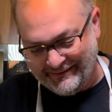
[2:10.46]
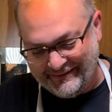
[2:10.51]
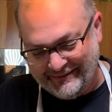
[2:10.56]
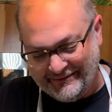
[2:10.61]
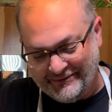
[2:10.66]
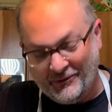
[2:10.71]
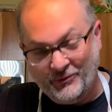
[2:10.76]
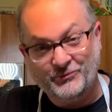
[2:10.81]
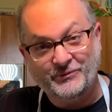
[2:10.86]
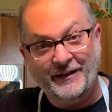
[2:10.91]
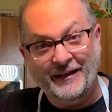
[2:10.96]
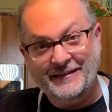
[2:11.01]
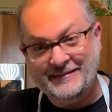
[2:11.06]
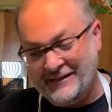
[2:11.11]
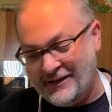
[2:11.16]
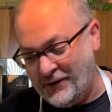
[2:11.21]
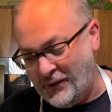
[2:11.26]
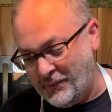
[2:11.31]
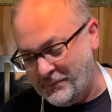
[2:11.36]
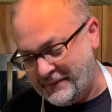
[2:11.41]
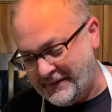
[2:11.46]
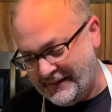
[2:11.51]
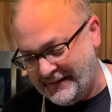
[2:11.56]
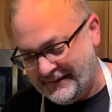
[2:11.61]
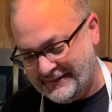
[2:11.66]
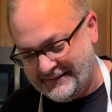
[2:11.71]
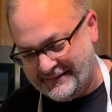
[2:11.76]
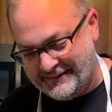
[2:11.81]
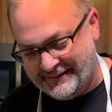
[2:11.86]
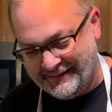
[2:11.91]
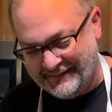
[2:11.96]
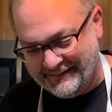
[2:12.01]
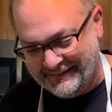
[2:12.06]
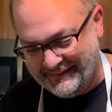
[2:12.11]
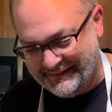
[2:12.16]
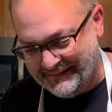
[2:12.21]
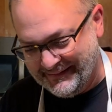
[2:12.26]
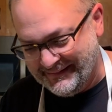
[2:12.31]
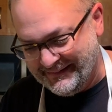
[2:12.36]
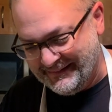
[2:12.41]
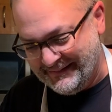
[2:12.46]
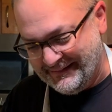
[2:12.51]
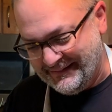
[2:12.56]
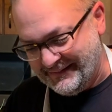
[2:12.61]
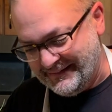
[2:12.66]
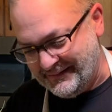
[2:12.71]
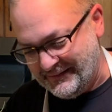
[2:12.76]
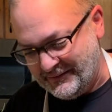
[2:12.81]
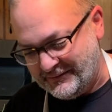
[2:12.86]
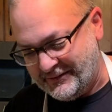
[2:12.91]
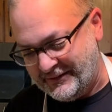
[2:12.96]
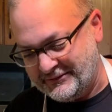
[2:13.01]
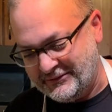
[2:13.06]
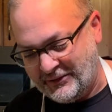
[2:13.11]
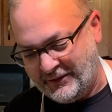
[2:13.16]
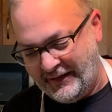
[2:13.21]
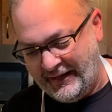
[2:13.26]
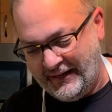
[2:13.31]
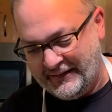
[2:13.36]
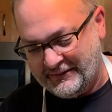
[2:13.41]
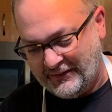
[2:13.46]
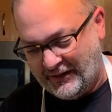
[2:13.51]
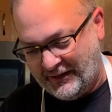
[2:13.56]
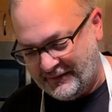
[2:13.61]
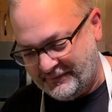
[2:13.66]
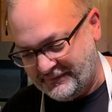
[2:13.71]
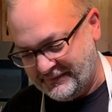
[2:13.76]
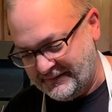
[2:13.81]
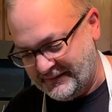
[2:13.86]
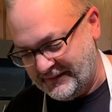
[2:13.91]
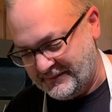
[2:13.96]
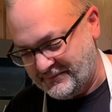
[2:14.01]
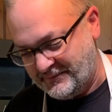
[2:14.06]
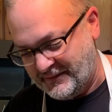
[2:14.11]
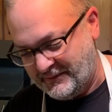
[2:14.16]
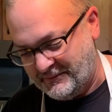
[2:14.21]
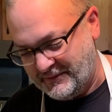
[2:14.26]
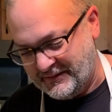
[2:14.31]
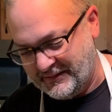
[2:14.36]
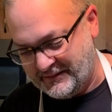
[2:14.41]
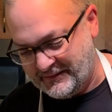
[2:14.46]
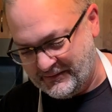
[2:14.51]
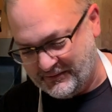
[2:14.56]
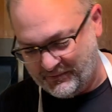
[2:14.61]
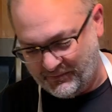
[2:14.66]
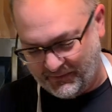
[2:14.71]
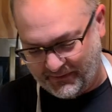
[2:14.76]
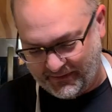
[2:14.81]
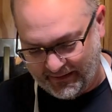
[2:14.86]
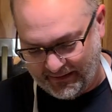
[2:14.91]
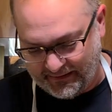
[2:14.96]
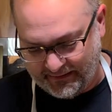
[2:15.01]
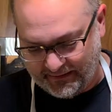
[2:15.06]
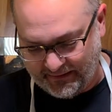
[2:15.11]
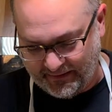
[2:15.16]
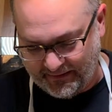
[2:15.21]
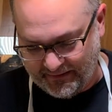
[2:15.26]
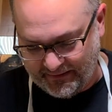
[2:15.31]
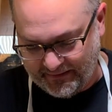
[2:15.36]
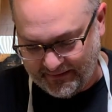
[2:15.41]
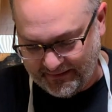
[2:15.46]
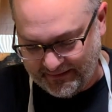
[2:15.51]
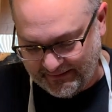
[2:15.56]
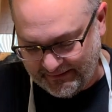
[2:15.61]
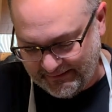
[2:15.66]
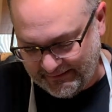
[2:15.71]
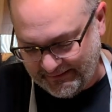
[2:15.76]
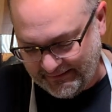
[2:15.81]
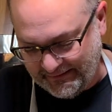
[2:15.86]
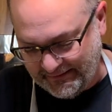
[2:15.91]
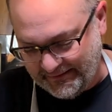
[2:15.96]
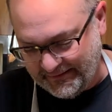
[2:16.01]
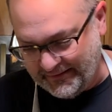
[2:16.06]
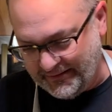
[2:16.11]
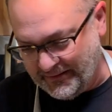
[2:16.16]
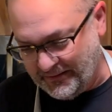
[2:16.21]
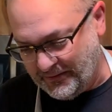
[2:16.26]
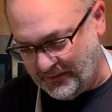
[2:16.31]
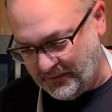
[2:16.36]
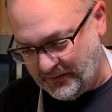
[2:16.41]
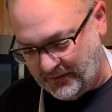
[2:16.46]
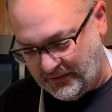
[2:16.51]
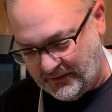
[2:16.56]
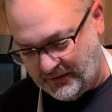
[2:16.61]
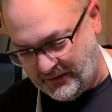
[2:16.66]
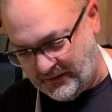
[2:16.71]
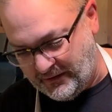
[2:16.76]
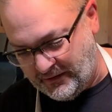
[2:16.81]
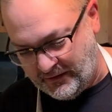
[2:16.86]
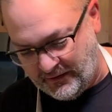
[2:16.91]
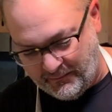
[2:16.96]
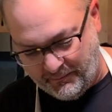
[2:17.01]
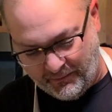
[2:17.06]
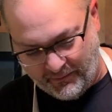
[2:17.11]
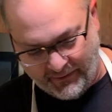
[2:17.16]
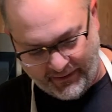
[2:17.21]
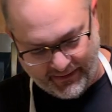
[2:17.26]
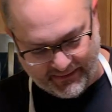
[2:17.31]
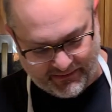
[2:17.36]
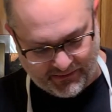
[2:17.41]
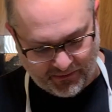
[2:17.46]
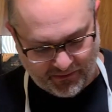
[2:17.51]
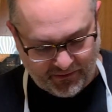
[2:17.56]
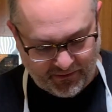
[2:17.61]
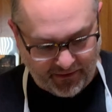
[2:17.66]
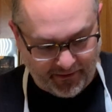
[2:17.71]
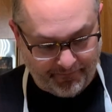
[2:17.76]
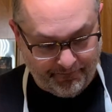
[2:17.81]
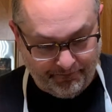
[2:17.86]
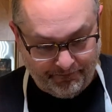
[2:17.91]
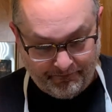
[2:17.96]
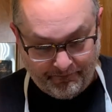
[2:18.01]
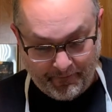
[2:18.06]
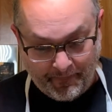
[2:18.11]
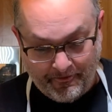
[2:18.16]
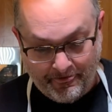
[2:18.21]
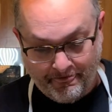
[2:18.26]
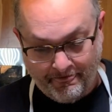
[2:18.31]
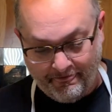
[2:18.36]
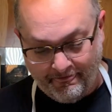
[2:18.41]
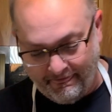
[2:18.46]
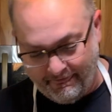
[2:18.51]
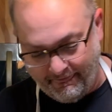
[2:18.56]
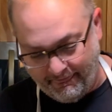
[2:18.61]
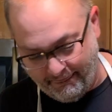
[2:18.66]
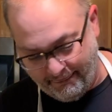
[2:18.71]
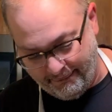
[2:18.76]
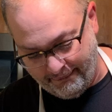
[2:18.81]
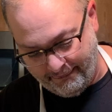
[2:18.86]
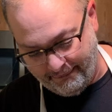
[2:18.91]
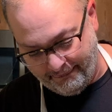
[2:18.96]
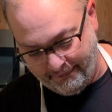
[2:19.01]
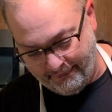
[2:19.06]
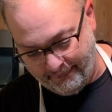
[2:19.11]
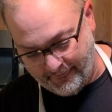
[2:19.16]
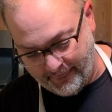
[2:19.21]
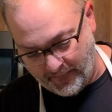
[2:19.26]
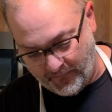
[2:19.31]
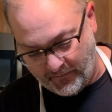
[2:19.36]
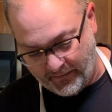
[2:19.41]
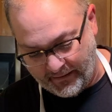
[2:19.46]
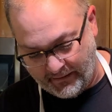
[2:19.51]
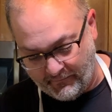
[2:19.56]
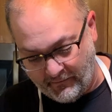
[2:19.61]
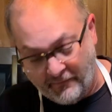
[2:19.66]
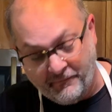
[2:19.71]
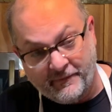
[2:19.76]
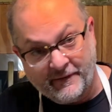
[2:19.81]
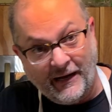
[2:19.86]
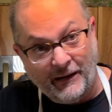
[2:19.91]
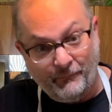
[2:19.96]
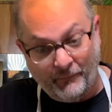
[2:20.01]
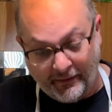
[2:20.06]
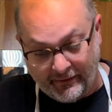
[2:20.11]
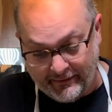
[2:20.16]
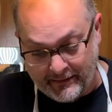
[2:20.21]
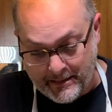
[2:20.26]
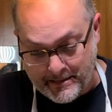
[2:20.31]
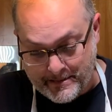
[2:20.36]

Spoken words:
Don't try this at home, kids. Here, cut your hand off. That's when I want this too thick there. Oh boy, it's so good. I forgot one.